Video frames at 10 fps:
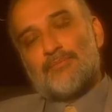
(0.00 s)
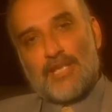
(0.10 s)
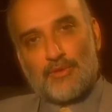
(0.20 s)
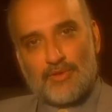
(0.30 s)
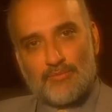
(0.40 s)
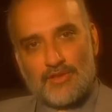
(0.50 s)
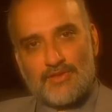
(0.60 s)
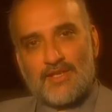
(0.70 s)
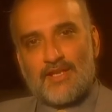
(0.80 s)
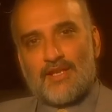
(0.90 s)
Penguin
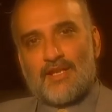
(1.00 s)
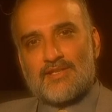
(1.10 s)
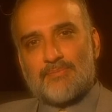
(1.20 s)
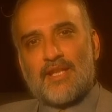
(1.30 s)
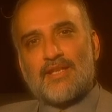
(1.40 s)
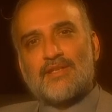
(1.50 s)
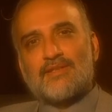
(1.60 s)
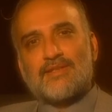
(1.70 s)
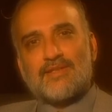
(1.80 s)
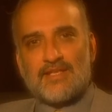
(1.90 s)
Books, has played a
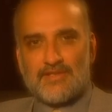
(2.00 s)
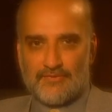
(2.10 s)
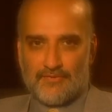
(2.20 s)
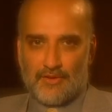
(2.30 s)
decisive